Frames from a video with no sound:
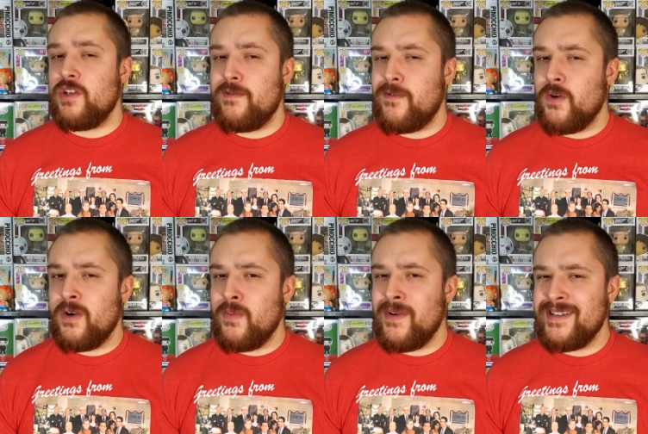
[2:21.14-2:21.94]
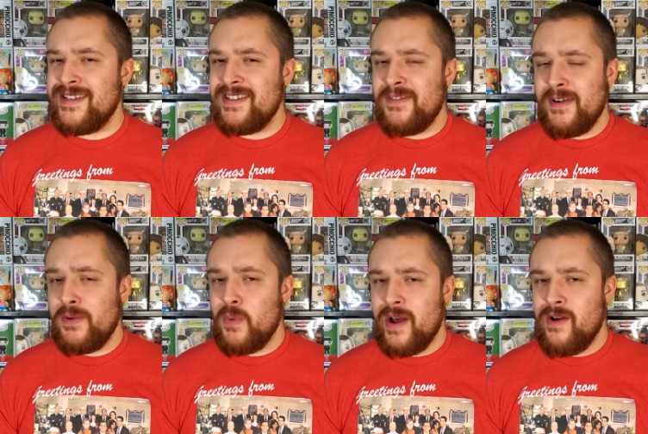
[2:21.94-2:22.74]
for it wasn't very
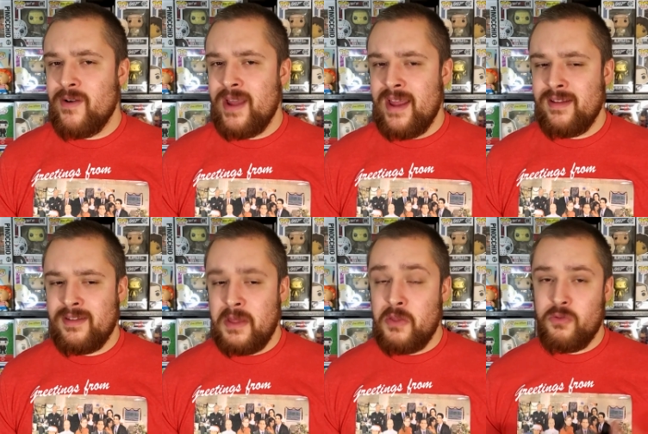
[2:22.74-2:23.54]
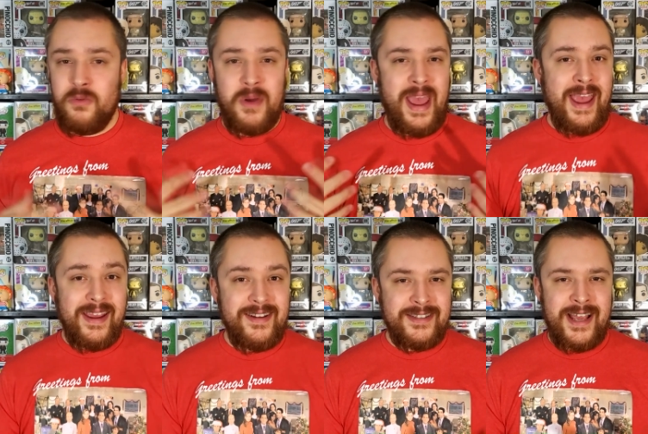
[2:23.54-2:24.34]
well and they threw
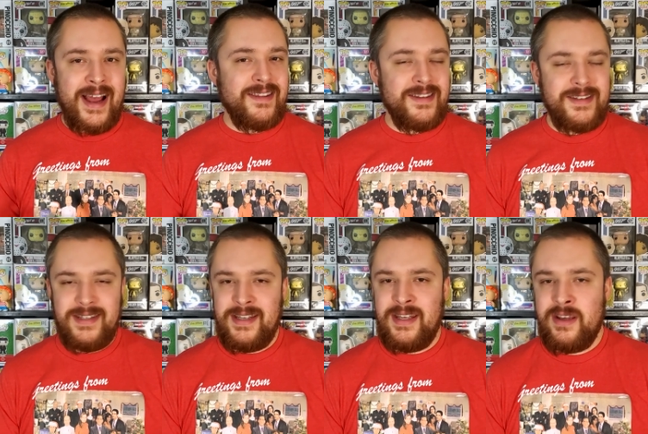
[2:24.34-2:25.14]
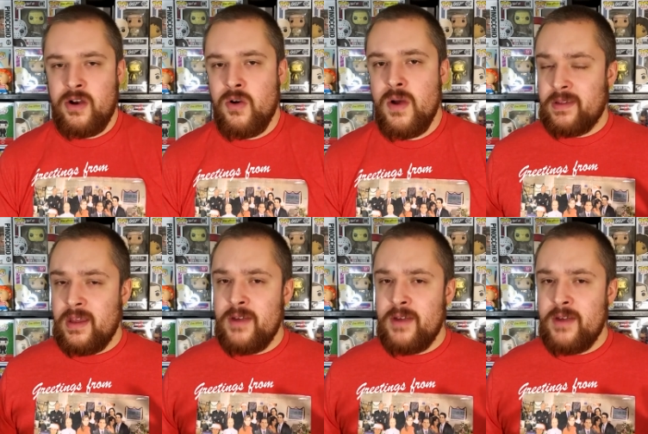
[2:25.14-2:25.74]
eggs at the CEO.